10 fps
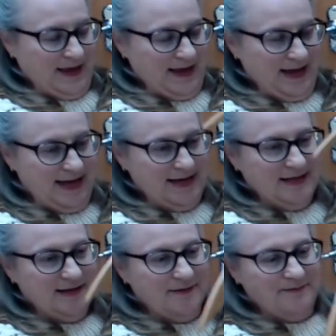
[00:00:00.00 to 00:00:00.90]

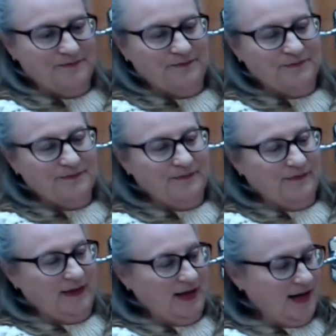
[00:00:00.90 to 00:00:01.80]
And
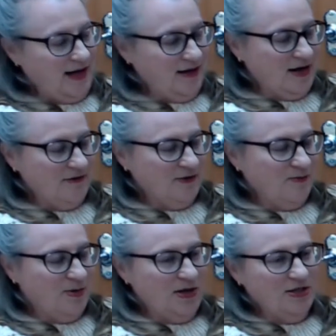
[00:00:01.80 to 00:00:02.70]
I'll have to
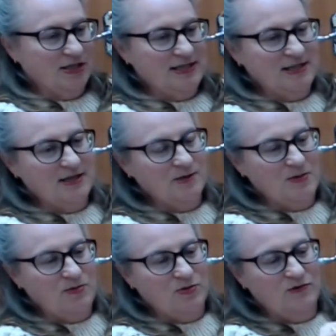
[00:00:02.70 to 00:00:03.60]
apologise to those
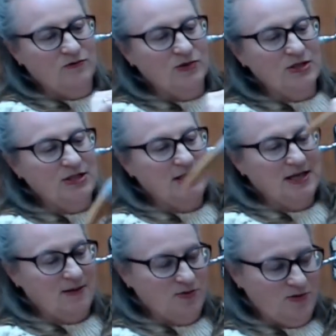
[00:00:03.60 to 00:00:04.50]
people who've watched it.
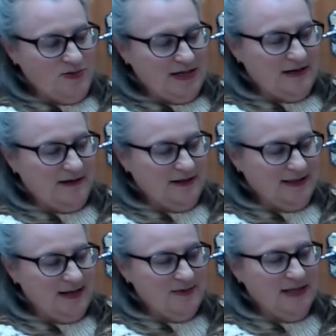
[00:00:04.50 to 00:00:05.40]
I probably
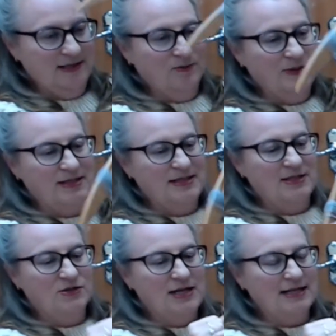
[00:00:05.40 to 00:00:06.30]
seemed a little bit
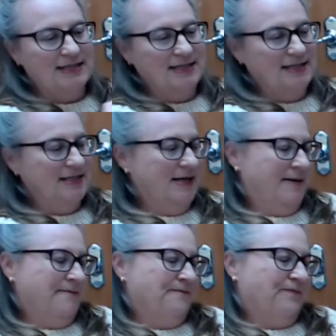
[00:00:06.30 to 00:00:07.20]
distracted.
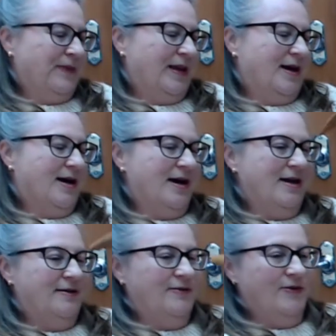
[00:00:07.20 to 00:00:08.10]

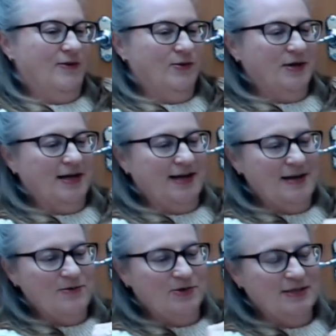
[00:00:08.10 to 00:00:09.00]
I thought I
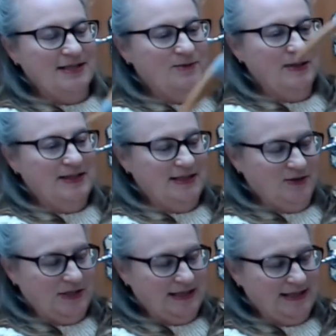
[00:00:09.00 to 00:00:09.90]
came across a little bit
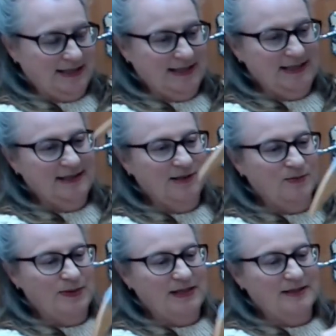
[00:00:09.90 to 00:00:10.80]
distracted and a little
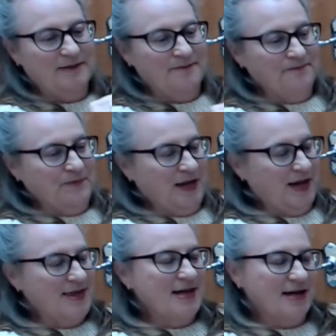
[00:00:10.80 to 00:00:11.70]
bit, I
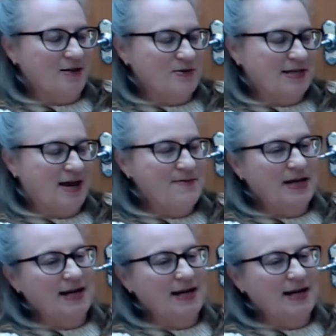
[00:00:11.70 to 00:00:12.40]
think I was umming and